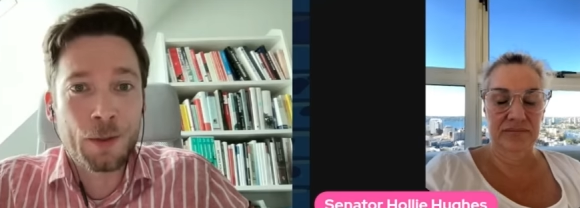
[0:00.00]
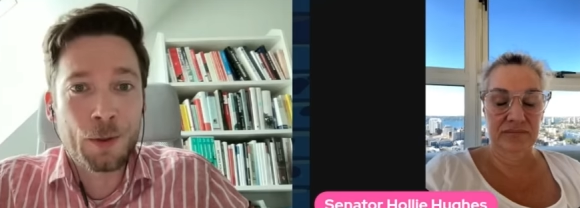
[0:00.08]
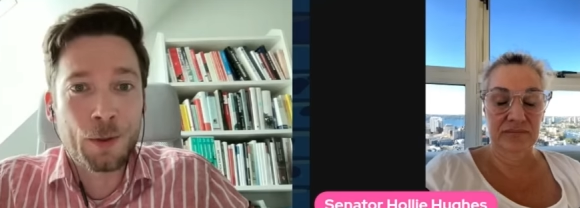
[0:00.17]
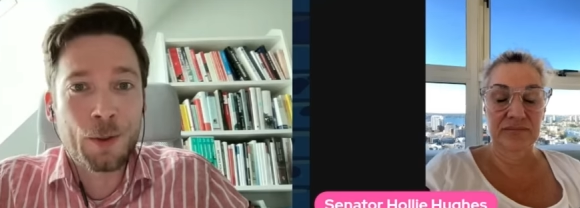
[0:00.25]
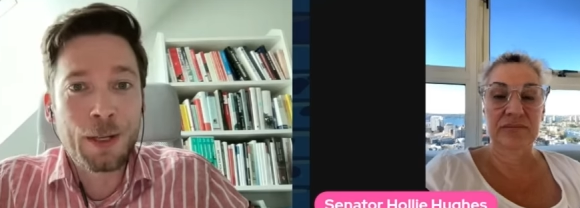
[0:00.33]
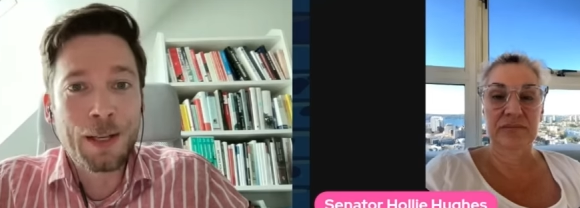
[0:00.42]

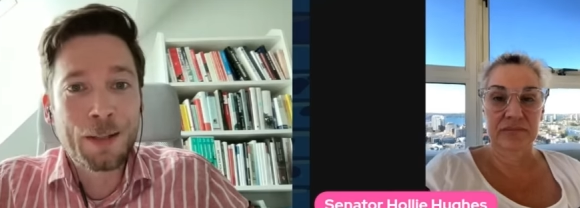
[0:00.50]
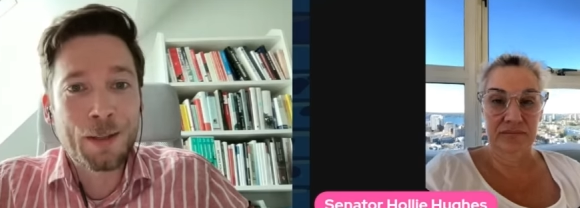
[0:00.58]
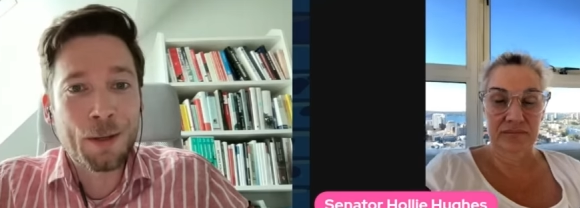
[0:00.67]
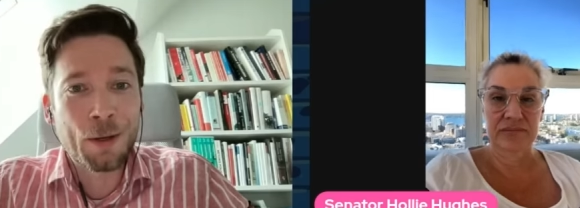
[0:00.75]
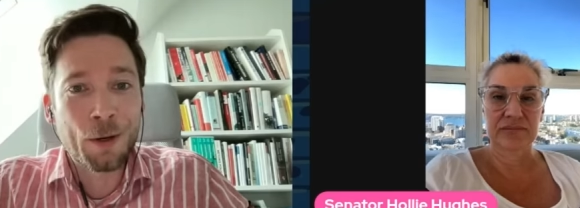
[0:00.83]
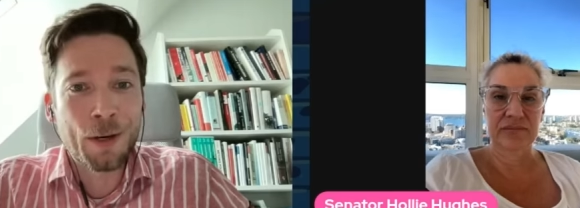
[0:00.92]
Speaker 1: So the
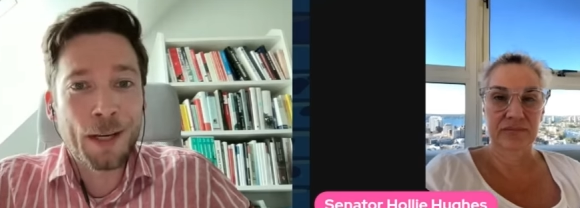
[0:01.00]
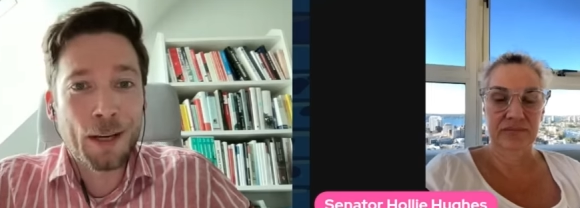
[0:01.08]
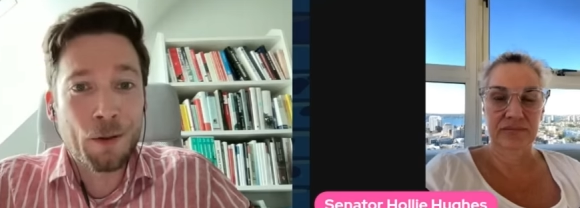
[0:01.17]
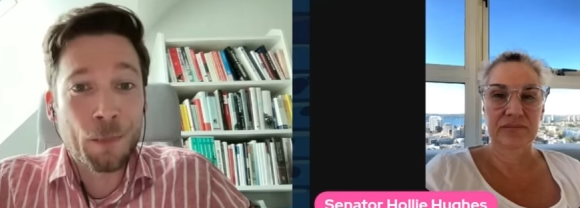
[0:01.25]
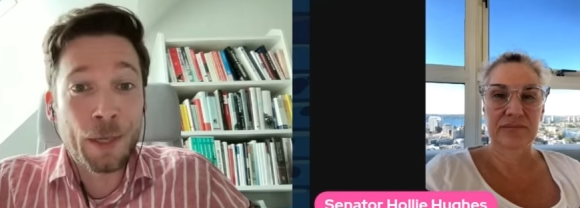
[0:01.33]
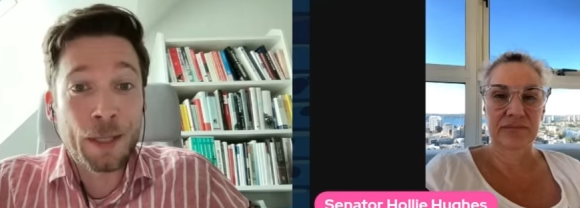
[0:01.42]
current
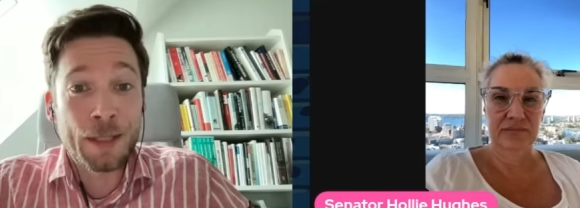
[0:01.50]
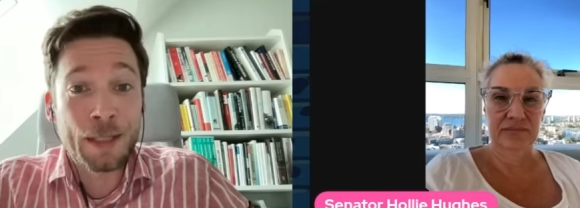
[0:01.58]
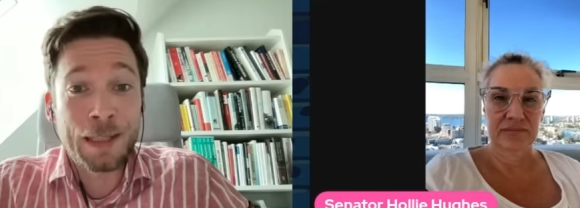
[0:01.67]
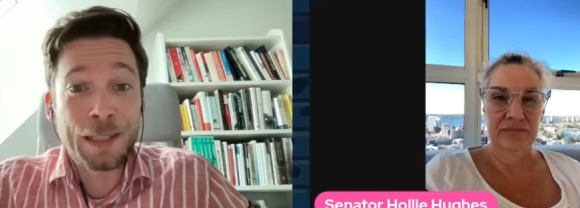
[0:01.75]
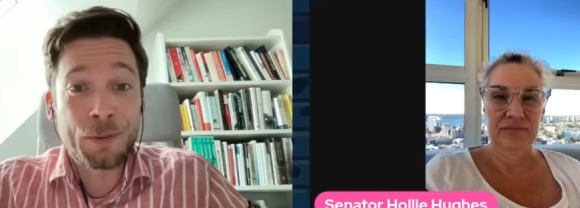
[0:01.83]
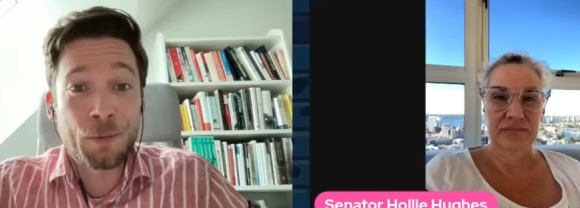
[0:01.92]
government, at
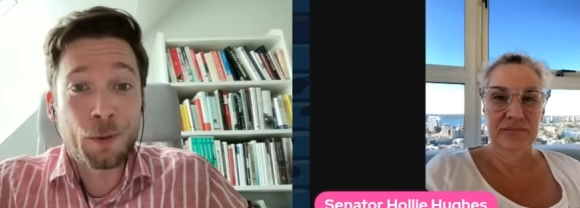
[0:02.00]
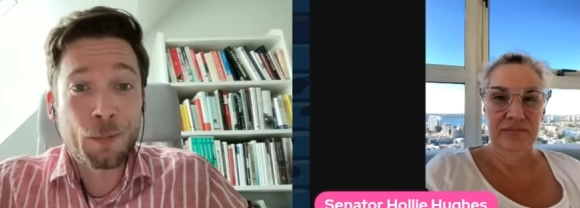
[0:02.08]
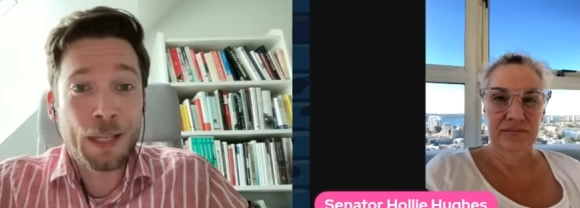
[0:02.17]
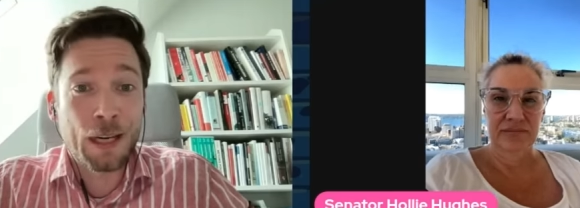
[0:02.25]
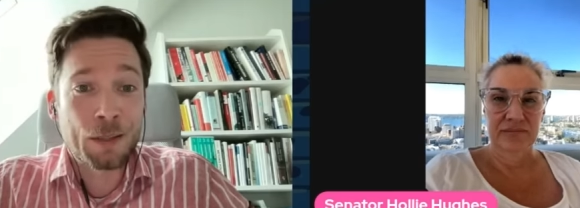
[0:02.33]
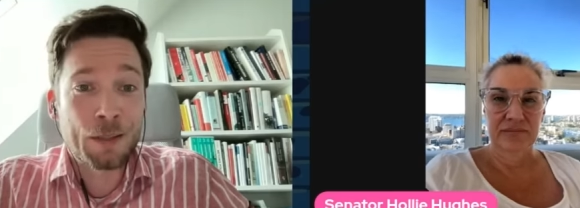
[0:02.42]
least from
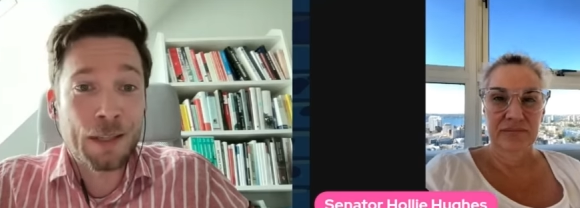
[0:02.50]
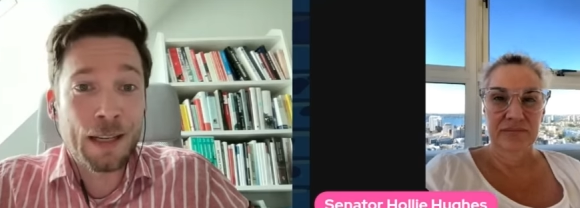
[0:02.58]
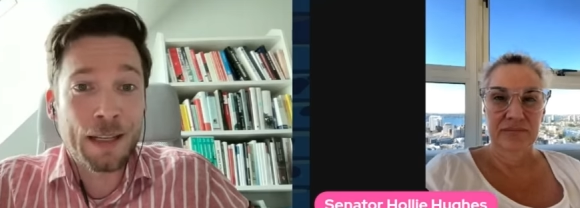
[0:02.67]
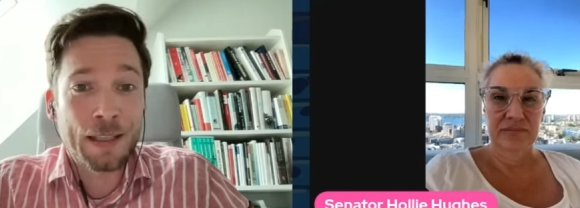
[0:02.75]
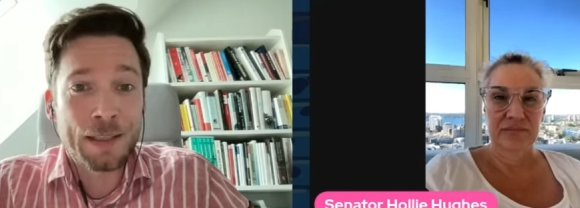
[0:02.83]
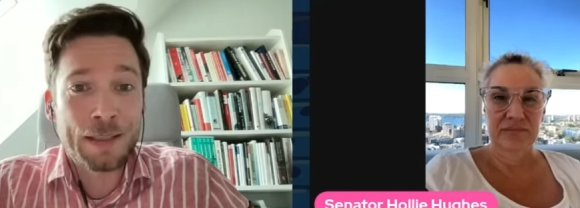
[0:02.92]
the
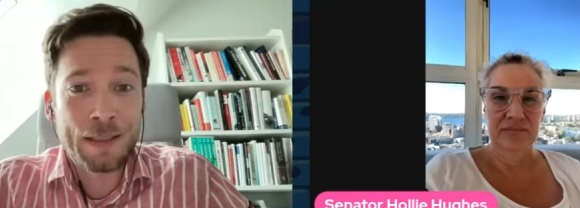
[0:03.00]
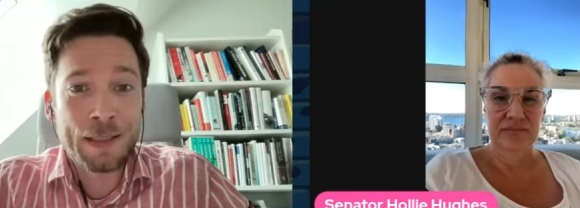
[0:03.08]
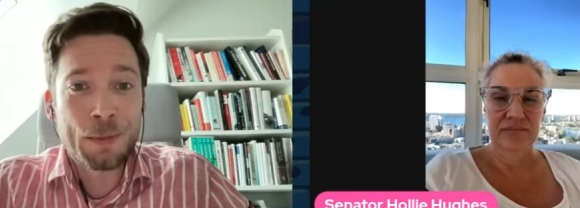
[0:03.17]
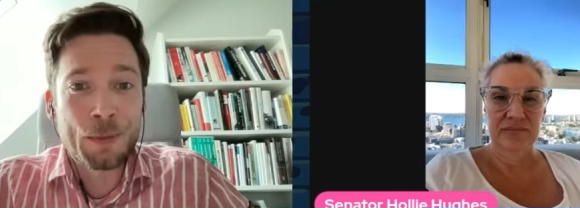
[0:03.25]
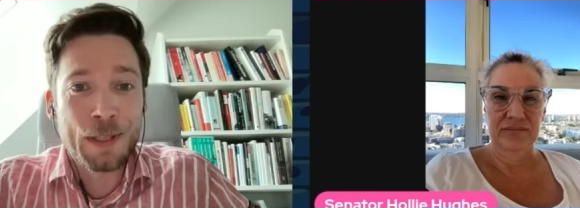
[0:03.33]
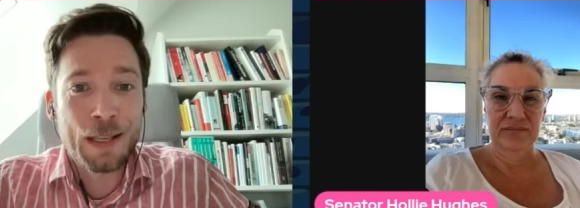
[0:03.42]
outside, it
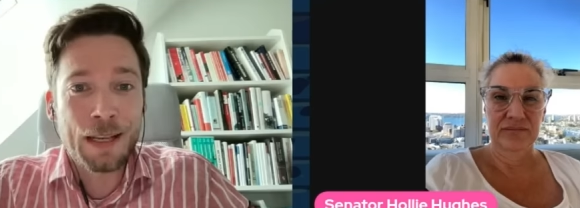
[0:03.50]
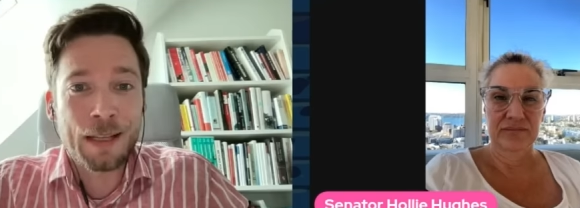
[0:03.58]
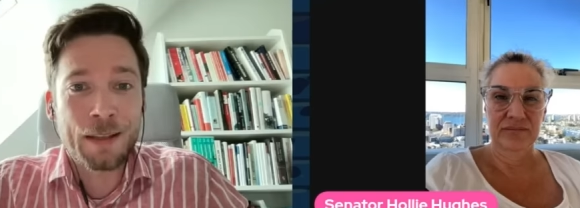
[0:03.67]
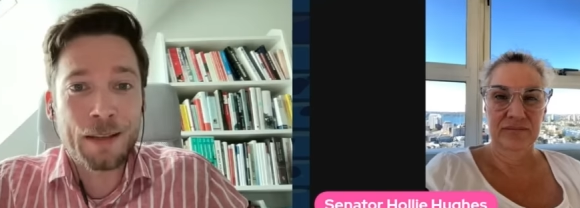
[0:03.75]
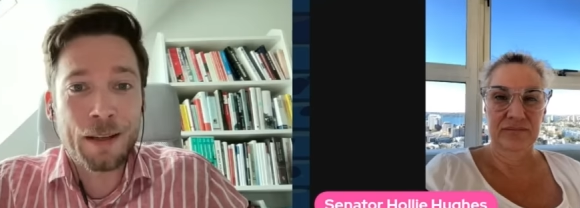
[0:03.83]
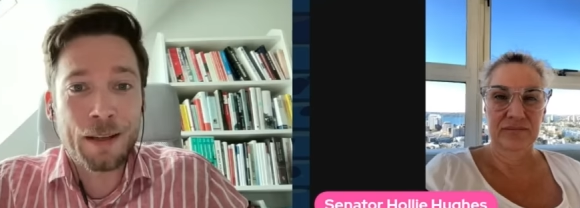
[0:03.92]
seems
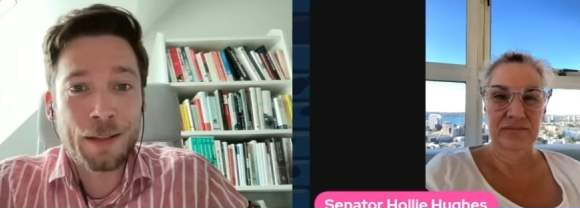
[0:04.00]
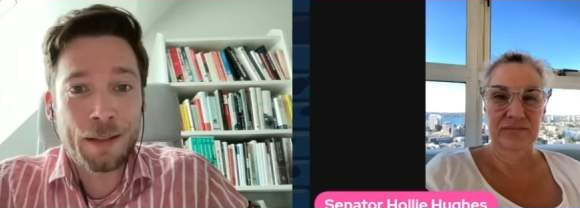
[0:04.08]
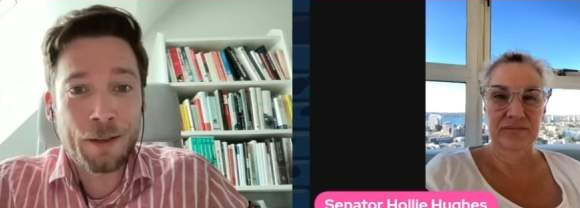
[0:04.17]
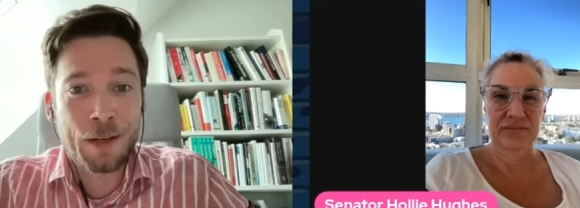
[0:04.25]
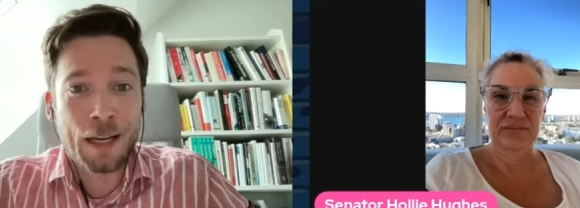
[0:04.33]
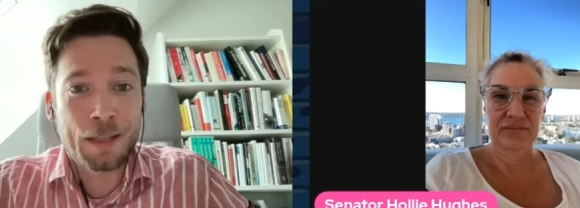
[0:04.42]
like their,
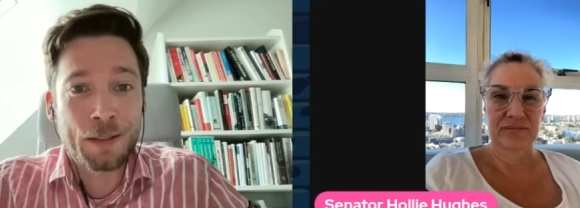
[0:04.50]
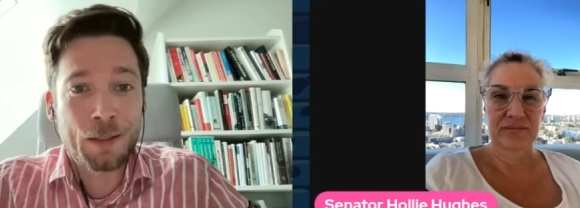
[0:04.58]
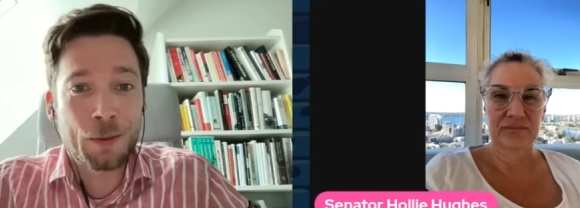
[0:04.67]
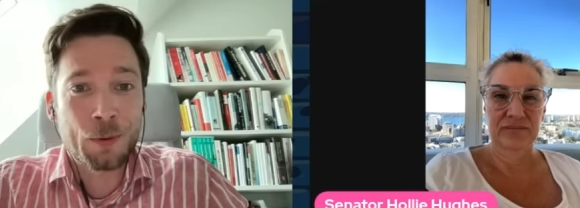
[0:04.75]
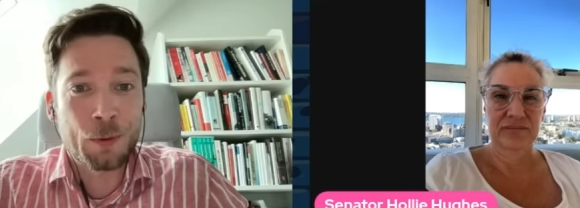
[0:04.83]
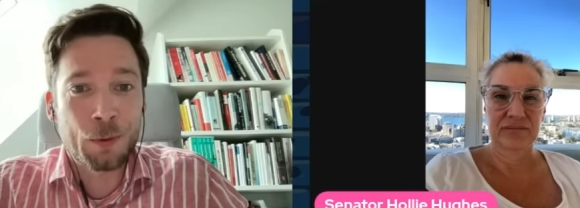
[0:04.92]
their
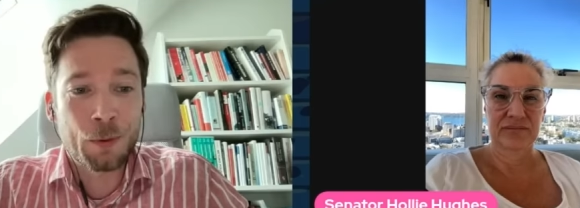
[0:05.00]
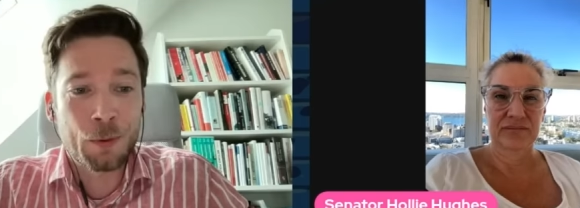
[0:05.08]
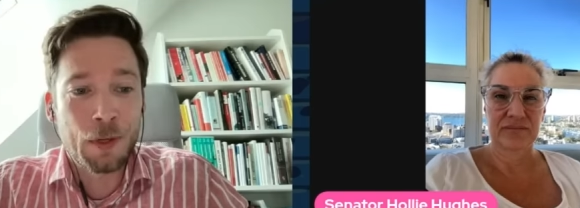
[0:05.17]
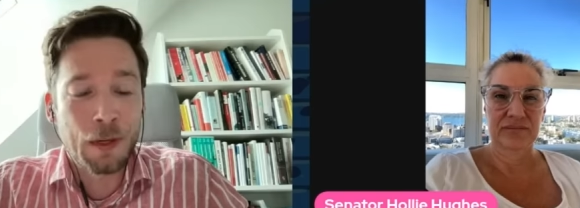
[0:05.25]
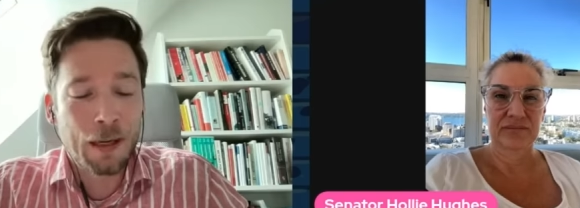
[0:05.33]
answer to